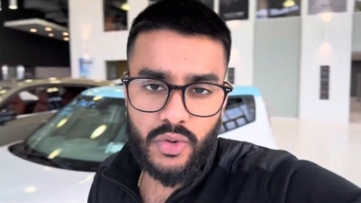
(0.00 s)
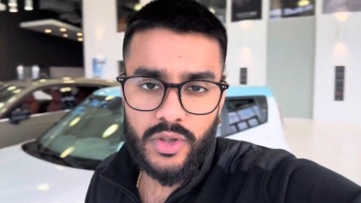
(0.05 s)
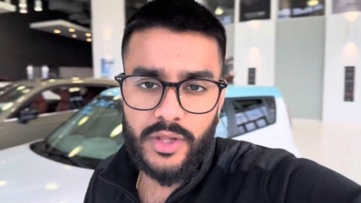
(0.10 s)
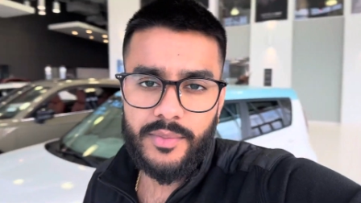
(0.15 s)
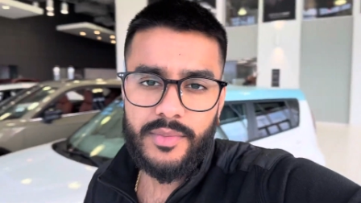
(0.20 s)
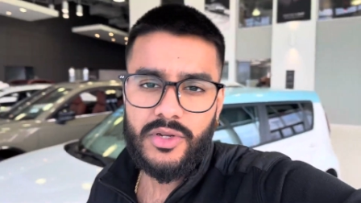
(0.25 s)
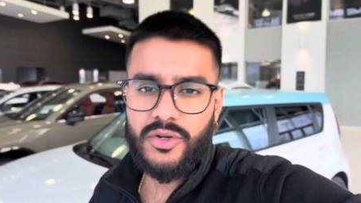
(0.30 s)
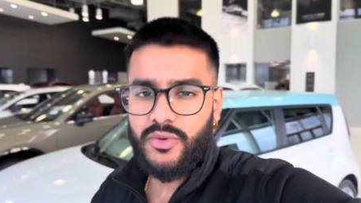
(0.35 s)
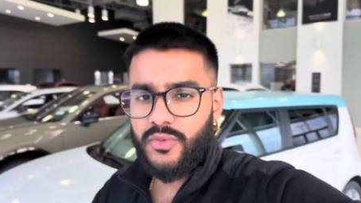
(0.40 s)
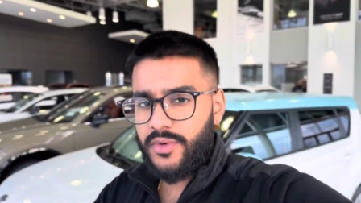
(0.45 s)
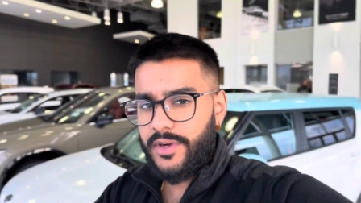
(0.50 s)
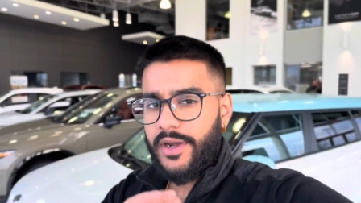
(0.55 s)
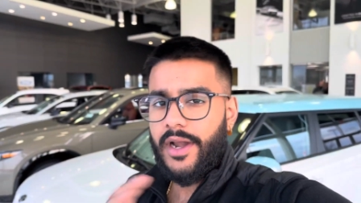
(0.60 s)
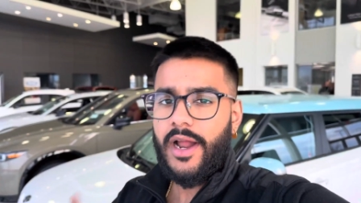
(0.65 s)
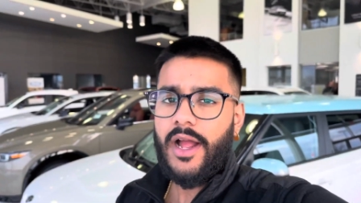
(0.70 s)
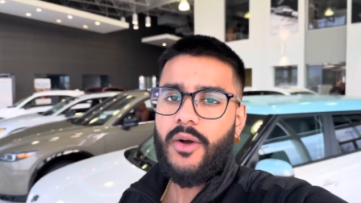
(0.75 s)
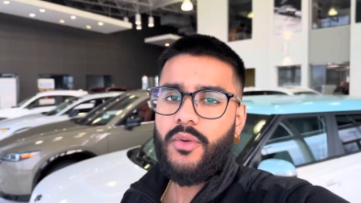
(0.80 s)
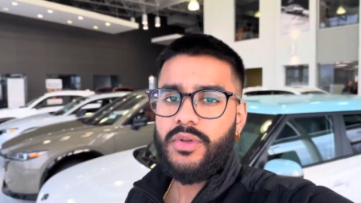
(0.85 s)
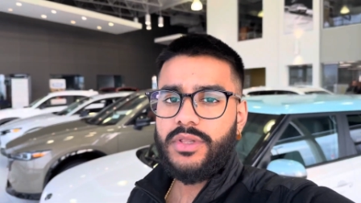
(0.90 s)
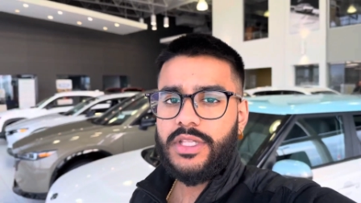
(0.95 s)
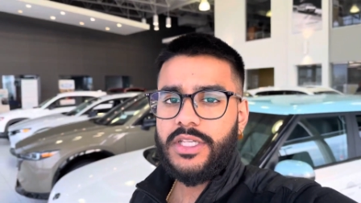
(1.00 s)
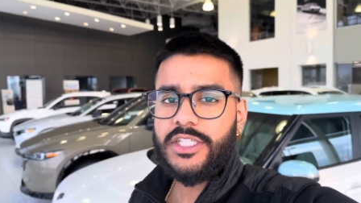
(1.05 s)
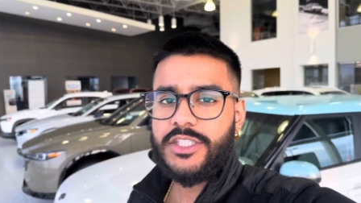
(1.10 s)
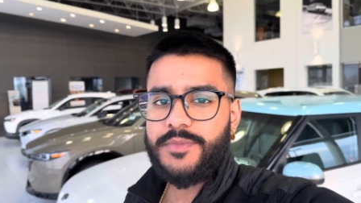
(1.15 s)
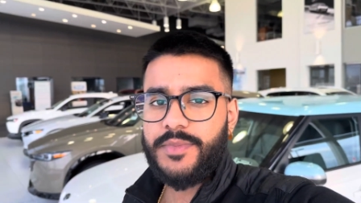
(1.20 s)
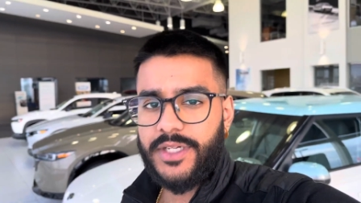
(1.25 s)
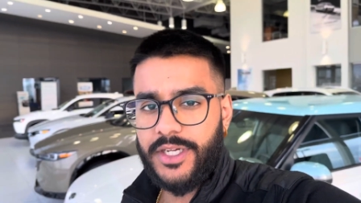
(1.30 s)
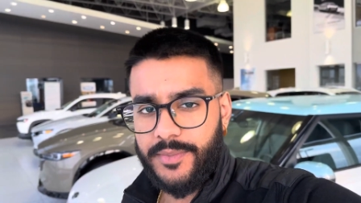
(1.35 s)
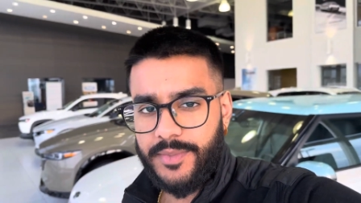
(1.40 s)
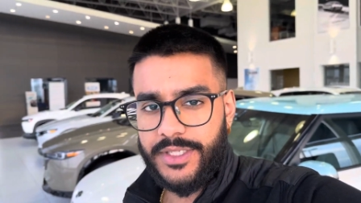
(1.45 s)
Let me know where you're at with things.
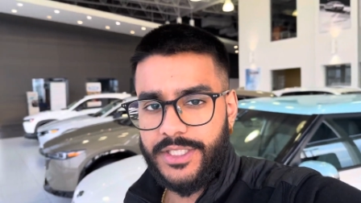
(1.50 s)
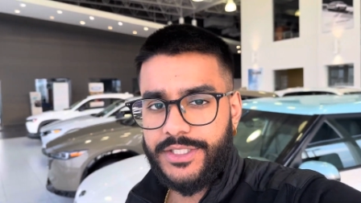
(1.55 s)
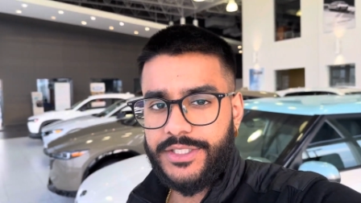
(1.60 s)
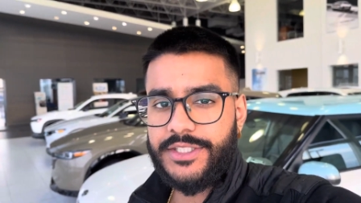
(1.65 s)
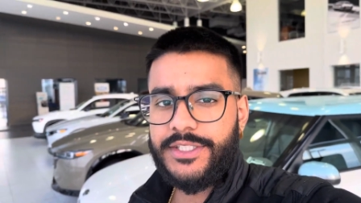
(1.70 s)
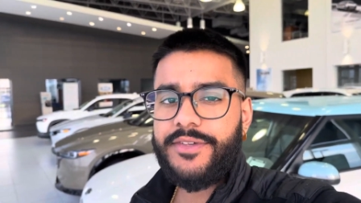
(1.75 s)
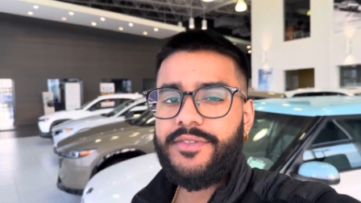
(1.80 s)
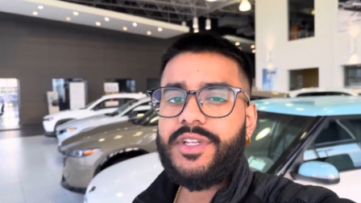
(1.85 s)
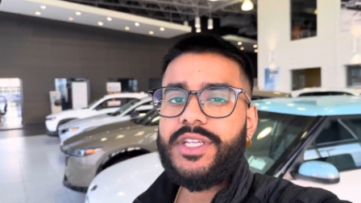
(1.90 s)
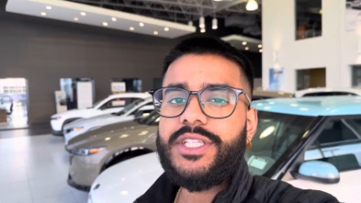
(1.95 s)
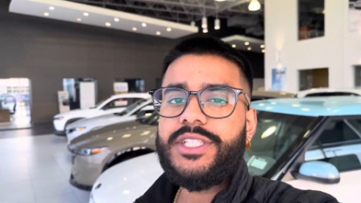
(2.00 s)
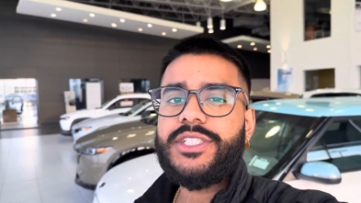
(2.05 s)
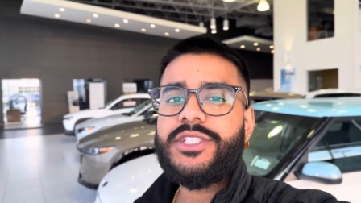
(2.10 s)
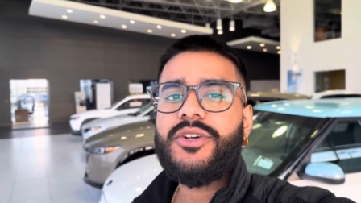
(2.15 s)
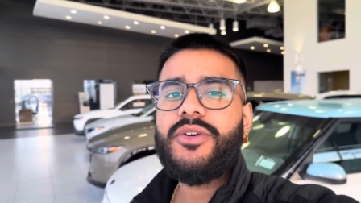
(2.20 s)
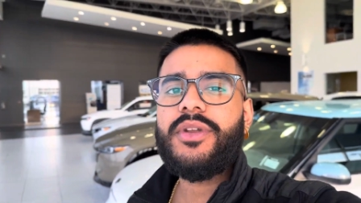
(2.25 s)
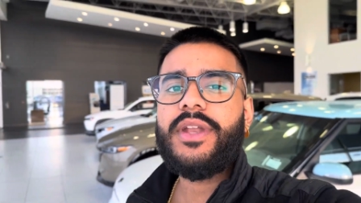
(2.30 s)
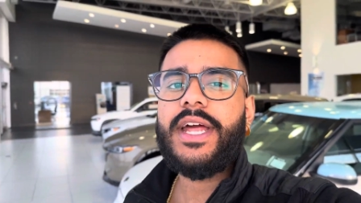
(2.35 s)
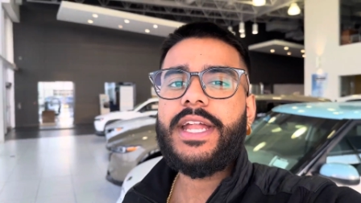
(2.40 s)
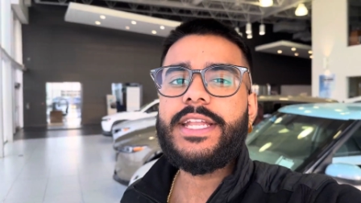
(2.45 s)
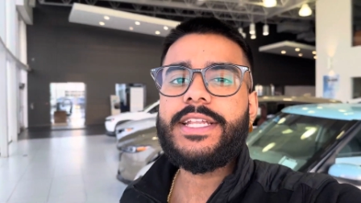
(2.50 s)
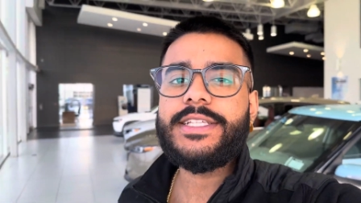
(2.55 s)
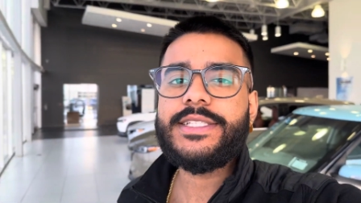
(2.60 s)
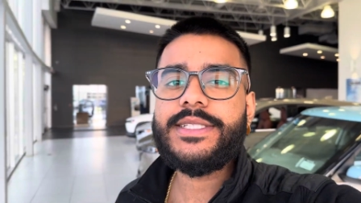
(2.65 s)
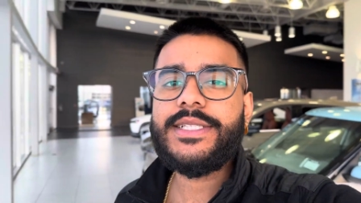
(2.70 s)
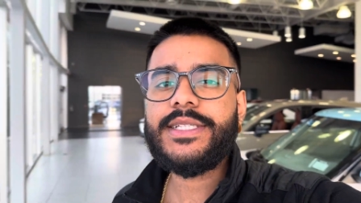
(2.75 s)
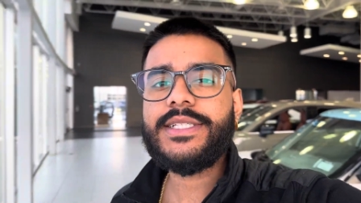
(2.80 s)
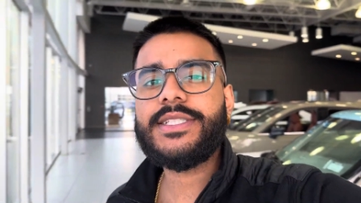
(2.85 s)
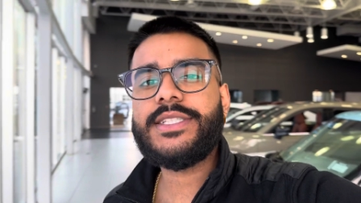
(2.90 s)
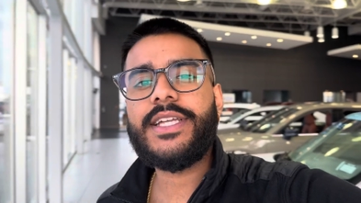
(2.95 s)
My number here is
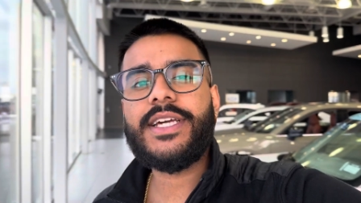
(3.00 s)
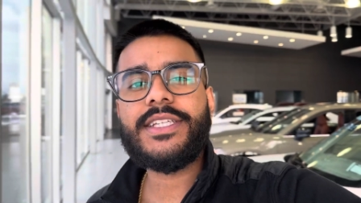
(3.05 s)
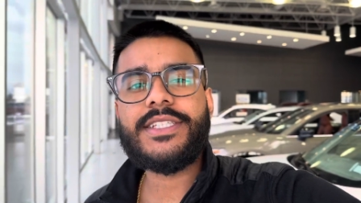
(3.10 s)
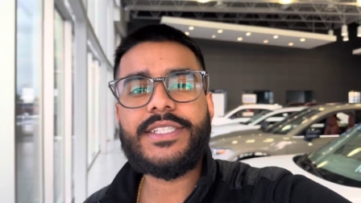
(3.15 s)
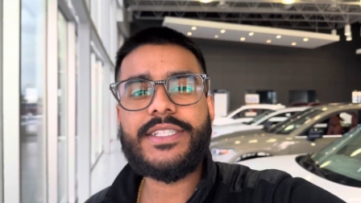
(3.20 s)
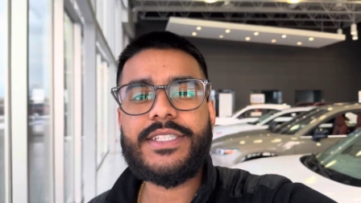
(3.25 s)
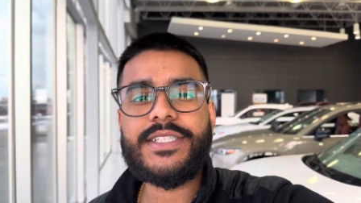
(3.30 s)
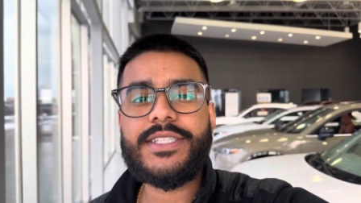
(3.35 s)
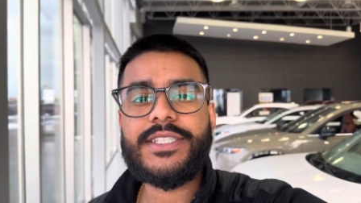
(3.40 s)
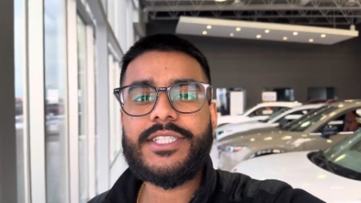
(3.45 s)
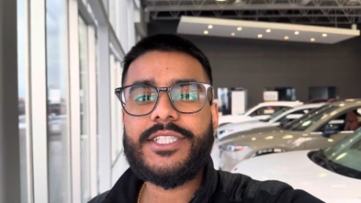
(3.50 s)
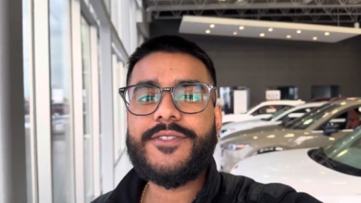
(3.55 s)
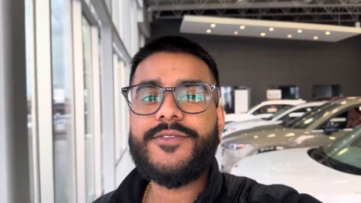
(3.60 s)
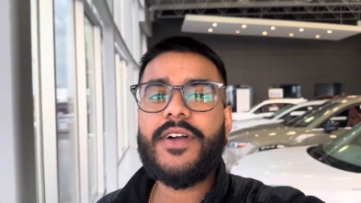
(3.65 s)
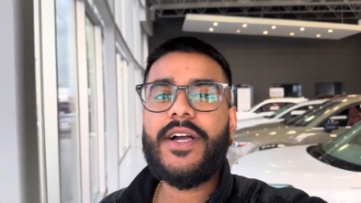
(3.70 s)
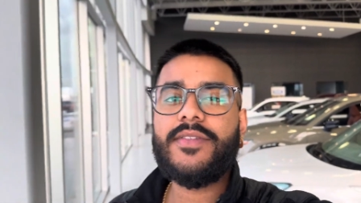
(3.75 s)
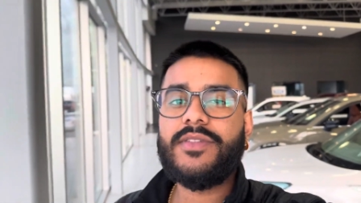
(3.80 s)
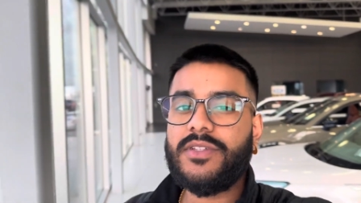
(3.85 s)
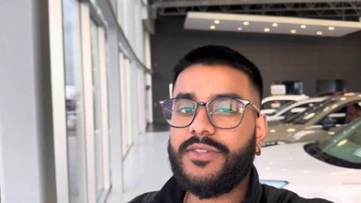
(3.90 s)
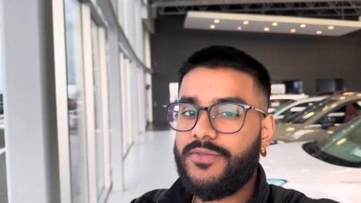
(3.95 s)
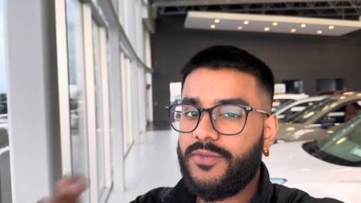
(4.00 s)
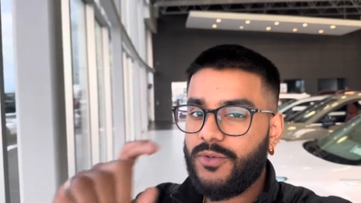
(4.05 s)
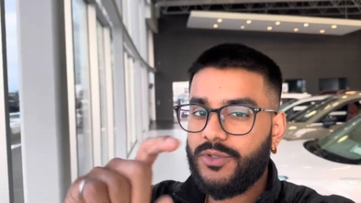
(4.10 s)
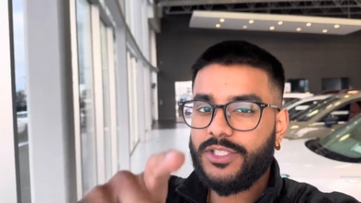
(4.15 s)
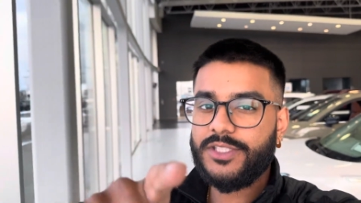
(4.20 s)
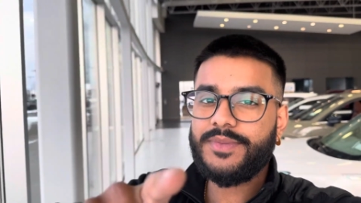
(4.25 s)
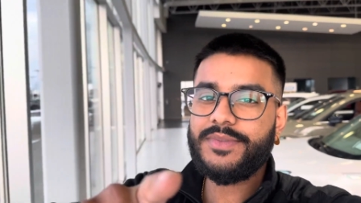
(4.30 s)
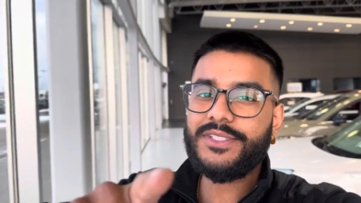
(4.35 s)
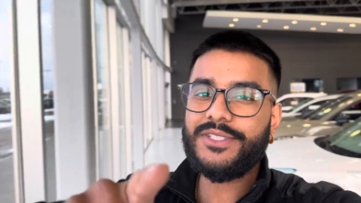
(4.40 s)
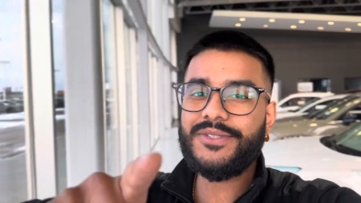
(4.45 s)
780-986-9665. Look forward to
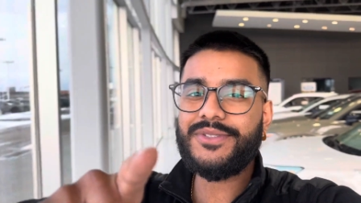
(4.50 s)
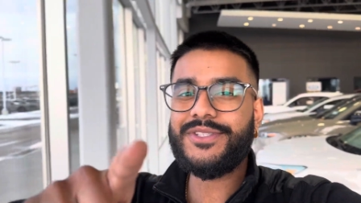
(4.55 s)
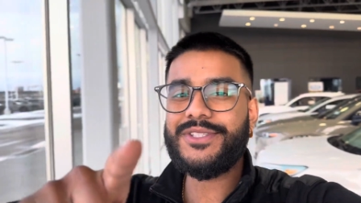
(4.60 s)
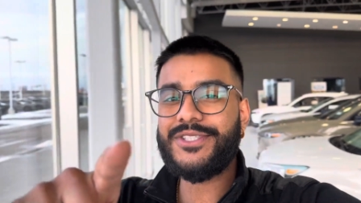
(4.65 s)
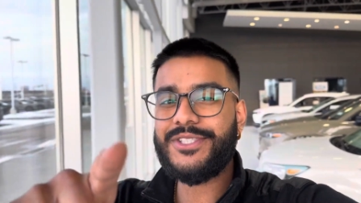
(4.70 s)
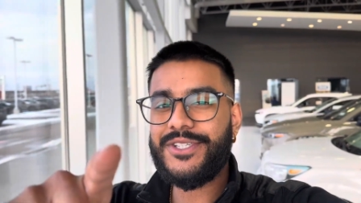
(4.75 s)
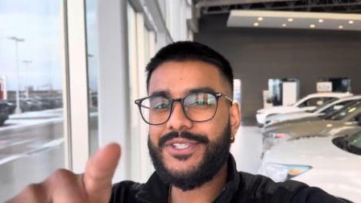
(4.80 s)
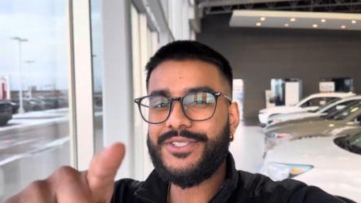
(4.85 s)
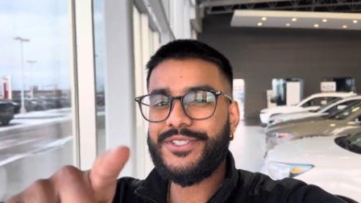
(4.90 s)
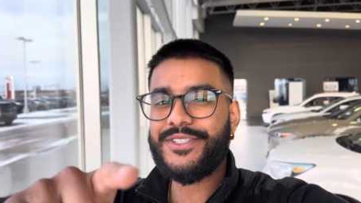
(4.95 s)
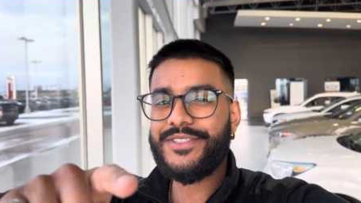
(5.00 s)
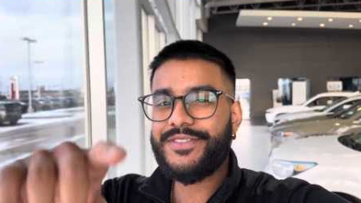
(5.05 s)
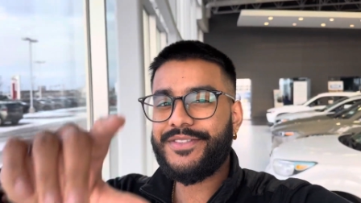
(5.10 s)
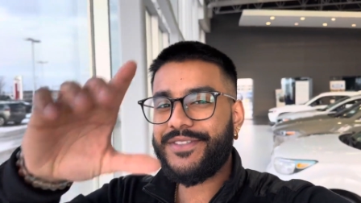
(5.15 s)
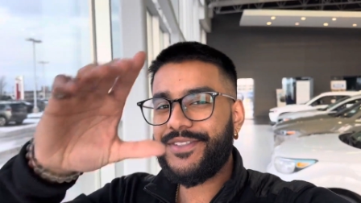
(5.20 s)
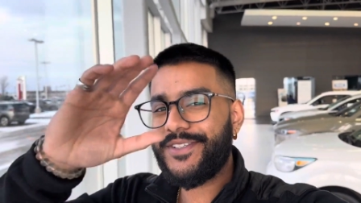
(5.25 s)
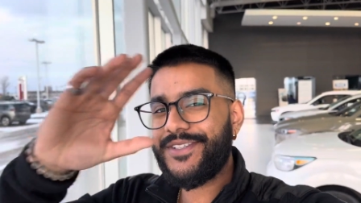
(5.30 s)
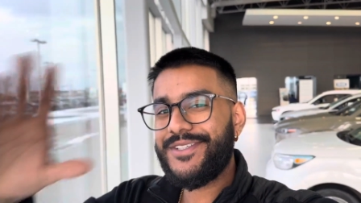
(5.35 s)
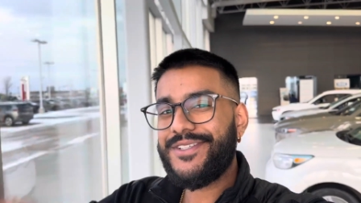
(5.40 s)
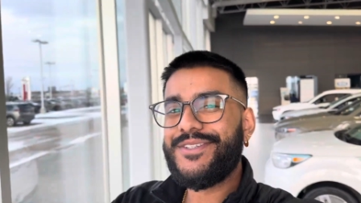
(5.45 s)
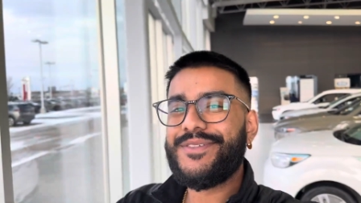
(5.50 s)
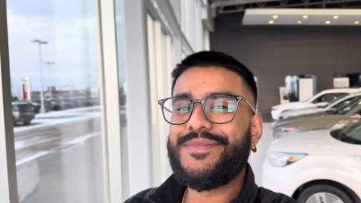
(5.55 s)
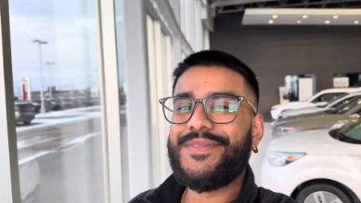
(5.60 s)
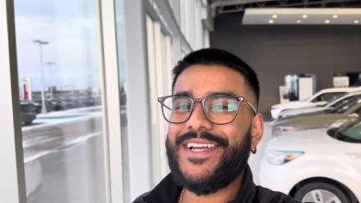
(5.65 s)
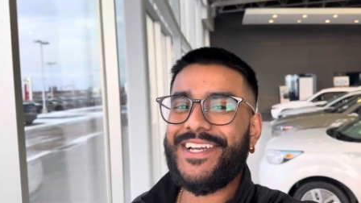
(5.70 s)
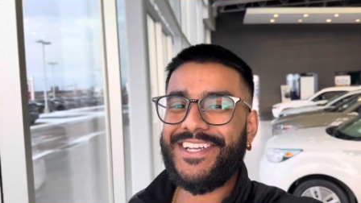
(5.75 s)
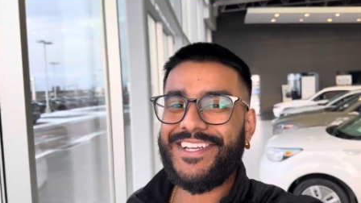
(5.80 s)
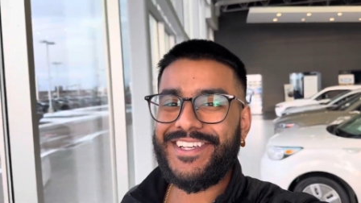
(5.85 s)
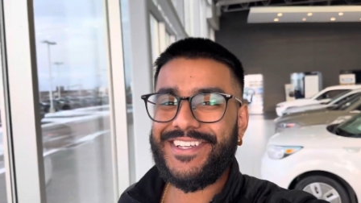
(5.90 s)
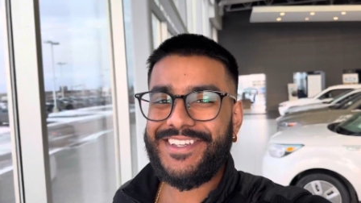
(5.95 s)
speaking with you, Joseph.
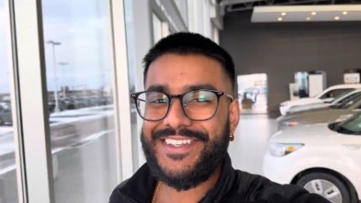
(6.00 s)
Bye.